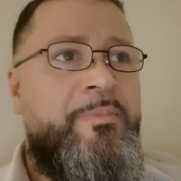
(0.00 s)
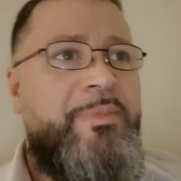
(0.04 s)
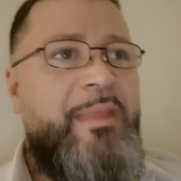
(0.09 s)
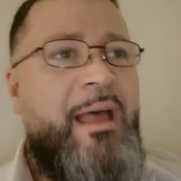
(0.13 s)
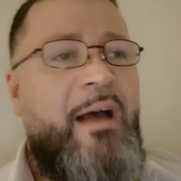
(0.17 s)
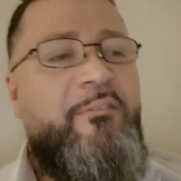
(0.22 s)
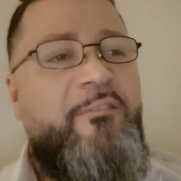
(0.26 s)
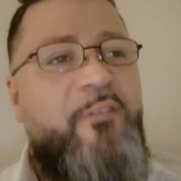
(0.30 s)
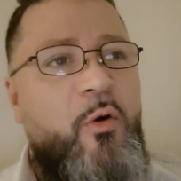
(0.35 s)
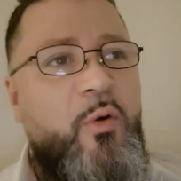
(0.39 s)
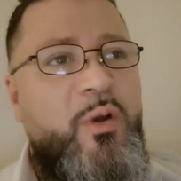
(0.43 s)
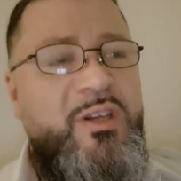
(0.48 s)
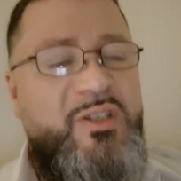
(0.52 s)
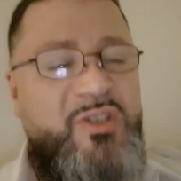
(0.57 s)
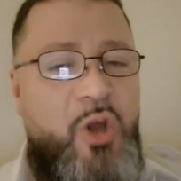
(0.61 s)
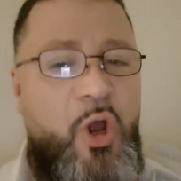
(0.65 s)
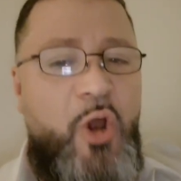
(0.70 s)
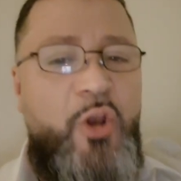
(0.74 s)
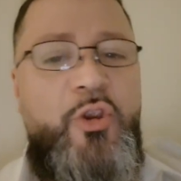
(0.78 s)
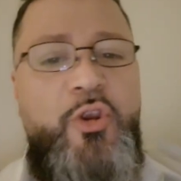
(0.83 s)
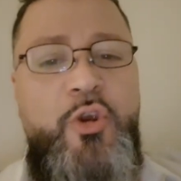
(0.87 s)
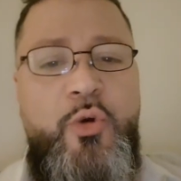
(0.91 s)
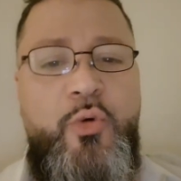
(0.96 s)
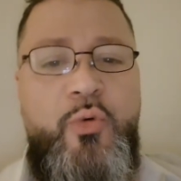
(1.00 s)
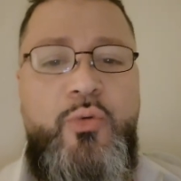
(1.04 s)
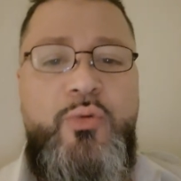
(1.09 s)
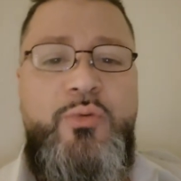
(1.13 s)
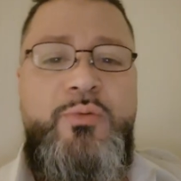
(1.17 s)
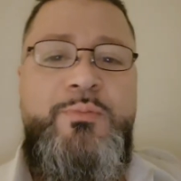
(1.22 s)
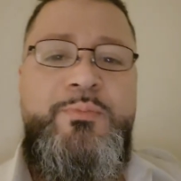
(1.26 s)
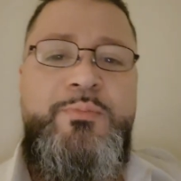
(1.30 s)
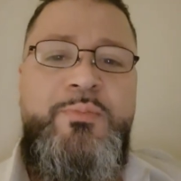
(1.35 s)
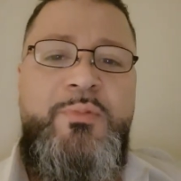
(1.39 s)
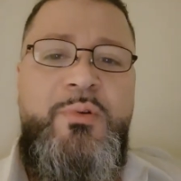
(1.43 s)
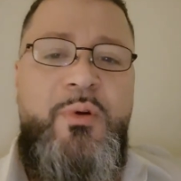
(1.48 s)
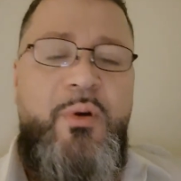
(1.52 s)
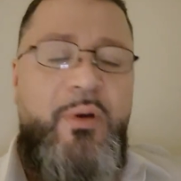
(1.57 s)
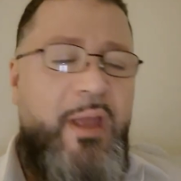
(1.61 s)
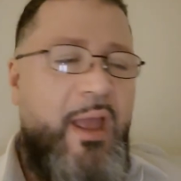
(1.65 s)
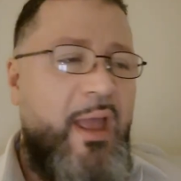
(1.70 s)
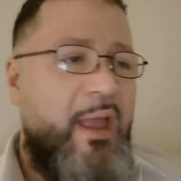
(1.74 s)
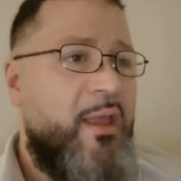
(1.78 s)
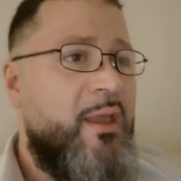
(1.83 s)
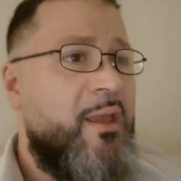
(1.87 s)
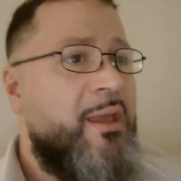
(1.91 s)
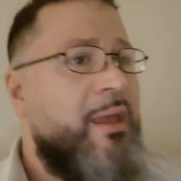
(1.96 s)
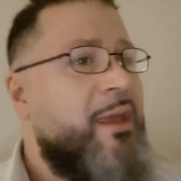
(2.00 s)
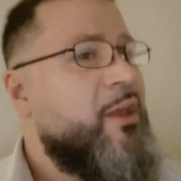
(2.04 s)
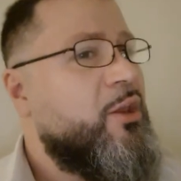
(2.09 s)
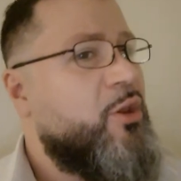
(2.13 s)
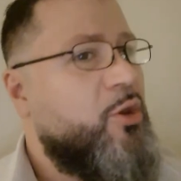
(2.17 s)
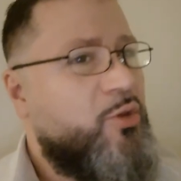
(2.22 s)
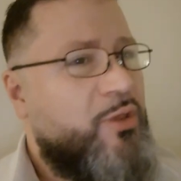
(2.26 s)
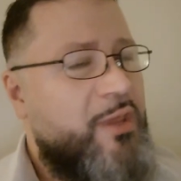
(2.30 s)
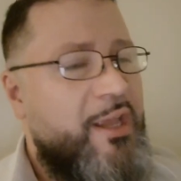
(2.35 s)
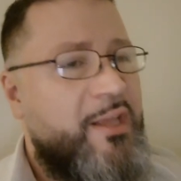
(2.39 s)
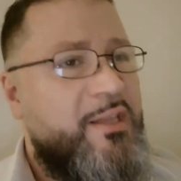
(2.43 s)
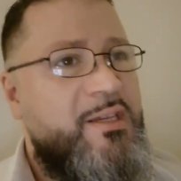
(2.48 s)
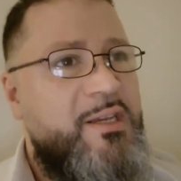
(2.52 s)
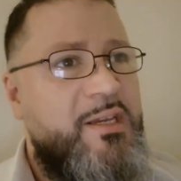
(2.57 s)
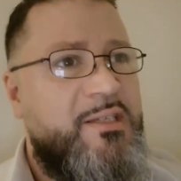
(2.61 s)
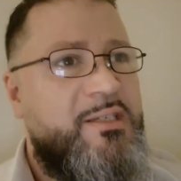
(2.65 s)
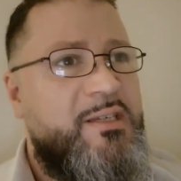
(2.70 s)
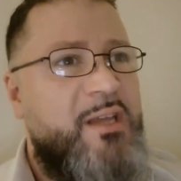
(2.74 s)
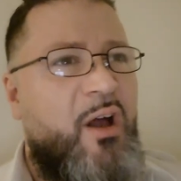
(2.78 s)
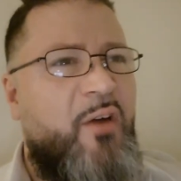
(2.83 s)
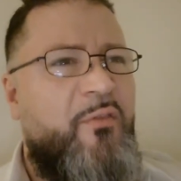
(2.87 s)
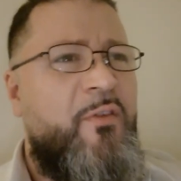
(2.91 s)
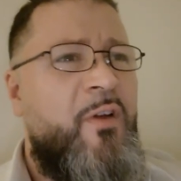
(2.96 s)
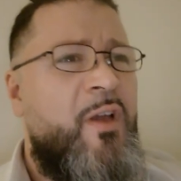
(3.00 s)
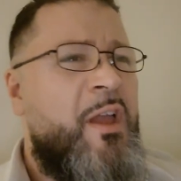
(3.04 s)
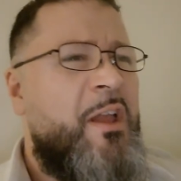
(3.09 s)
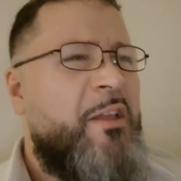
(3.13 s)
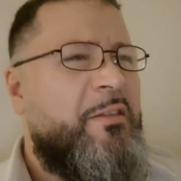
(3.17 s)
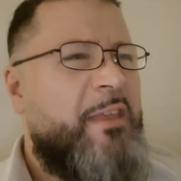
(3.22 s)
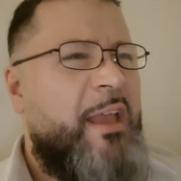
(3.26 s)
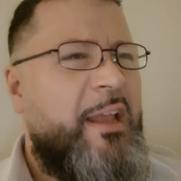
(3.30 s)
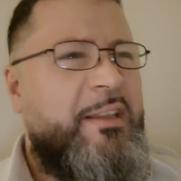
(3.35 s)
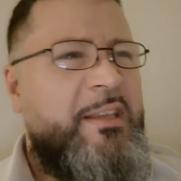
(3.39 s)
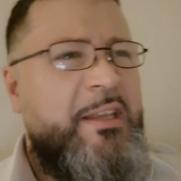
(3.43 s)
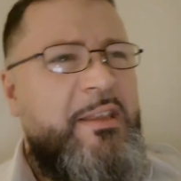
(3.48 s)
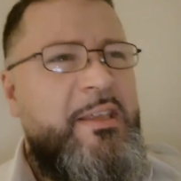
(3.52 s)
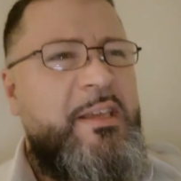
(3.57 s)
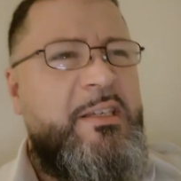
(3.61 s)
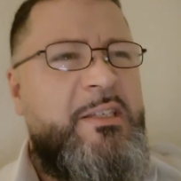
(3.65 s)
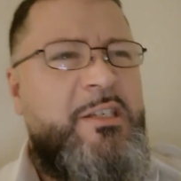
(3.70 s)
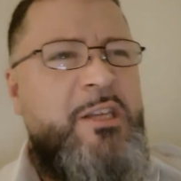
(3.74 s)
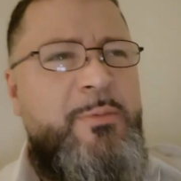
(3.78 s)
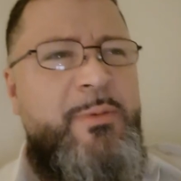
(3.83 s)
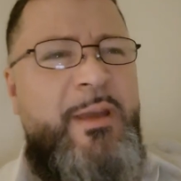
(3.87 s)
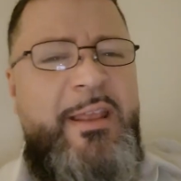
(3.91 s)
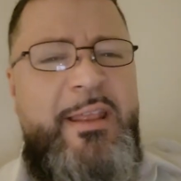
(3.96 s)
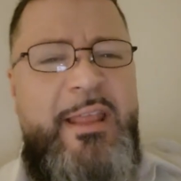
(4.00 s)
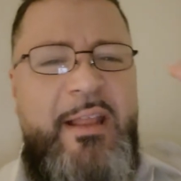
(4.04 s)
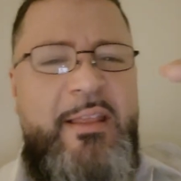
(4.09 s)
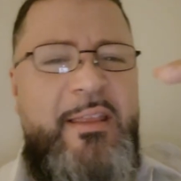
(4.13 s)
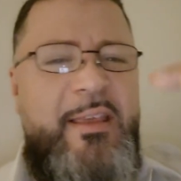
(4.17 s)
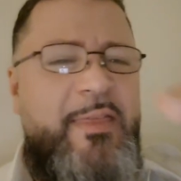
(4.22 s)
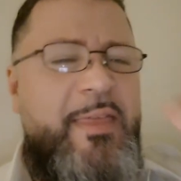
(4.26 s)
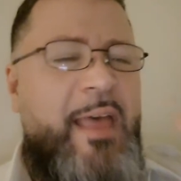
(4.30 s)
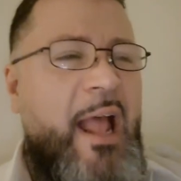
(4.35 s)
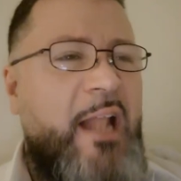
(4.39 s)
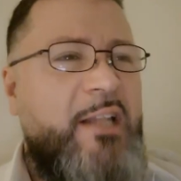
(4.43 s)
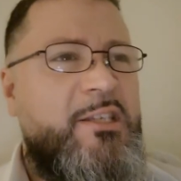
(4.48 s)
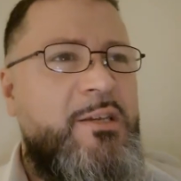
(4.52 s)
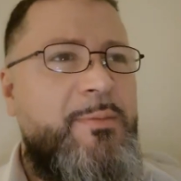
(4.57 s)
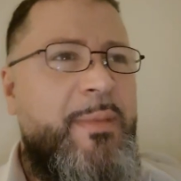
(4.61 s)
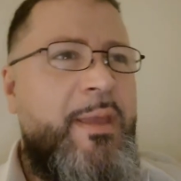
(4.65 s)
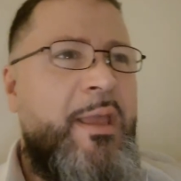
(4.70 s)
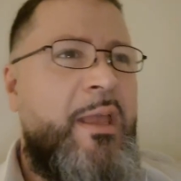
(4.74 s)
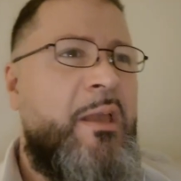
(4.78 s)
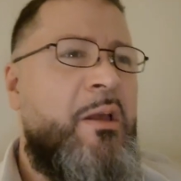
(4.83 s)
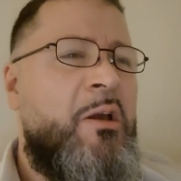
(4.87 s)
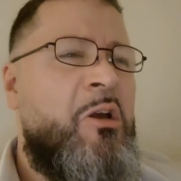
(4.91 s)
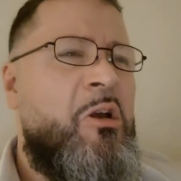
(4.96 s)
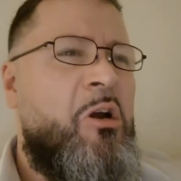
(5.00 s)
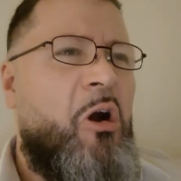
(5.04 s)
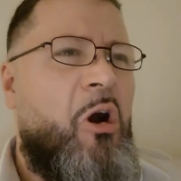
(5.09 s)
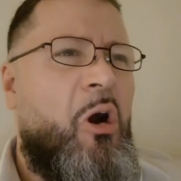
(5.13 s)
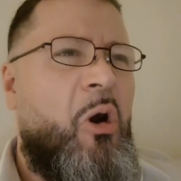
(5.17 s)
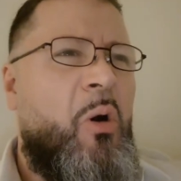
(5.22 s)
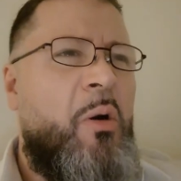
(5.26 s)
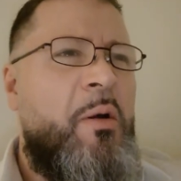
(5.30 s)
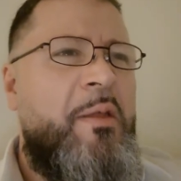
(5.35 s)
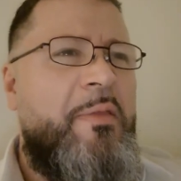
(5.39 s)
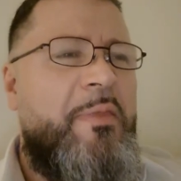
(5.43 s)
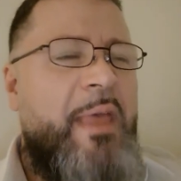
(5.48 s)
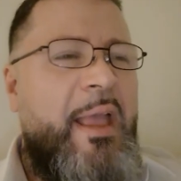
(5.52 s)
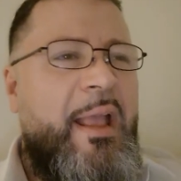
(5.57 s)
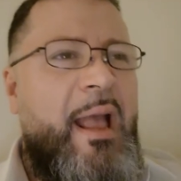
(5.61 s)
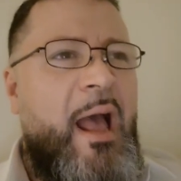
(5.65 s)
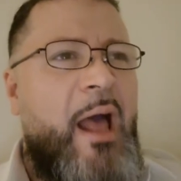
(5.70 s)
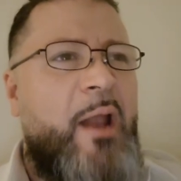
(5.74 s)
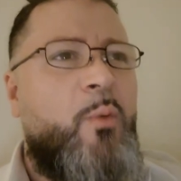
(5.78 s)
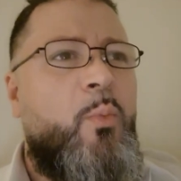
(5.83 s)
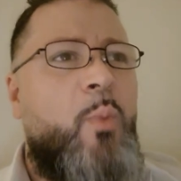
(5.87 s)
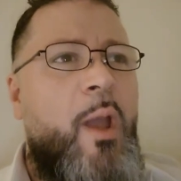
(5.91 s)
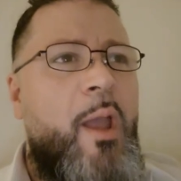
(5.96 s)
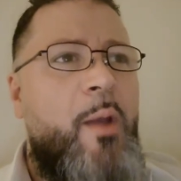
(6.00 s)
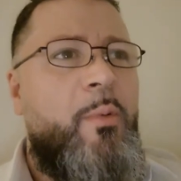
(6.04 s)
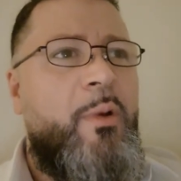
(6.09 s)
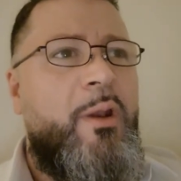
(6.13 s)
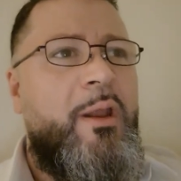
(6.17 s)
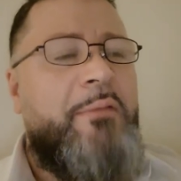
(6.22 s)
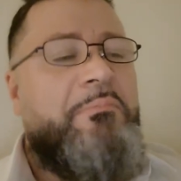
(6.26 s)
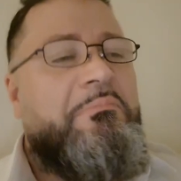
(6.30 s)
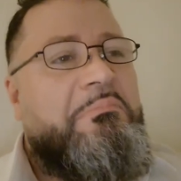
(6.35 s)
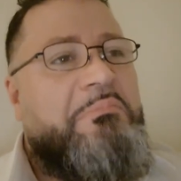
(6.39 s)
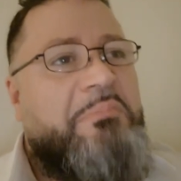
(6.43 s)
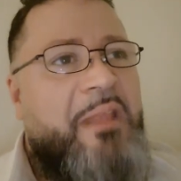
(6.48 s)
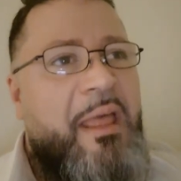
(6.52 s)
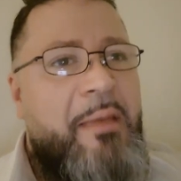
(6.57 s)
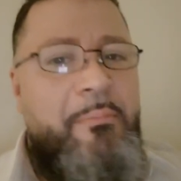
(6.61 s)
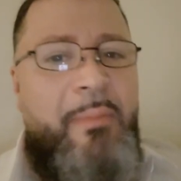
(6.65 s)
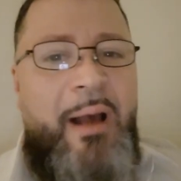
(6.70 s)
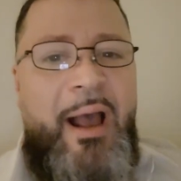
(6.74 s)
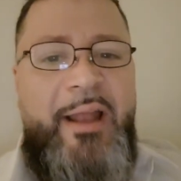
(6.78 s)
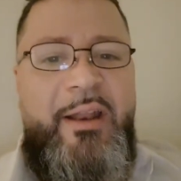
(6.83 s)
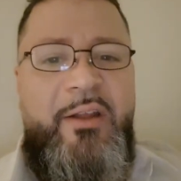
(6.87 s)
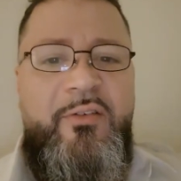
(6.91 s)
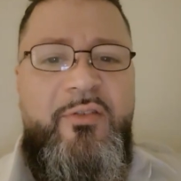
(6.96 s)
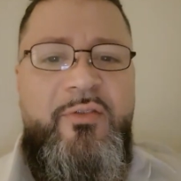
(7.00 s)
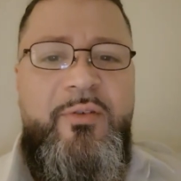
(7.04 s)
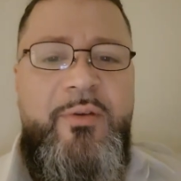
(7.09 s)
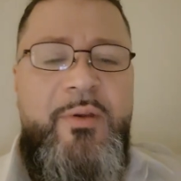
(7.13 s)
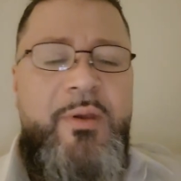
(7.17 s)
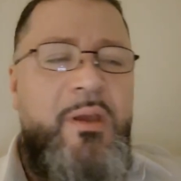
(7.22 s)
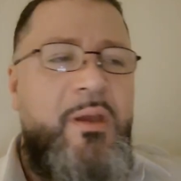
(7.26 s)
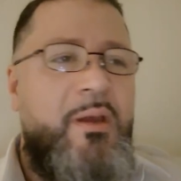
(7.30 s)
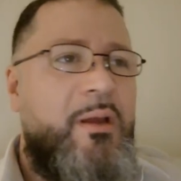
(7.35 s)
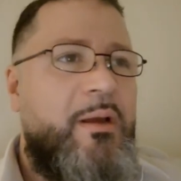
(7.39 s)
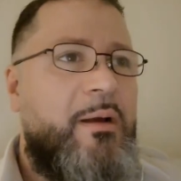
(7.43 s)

Now focus on you, okay? You think to yourself, they did this to me, they did that to me. Oh, they got away with it. They might have.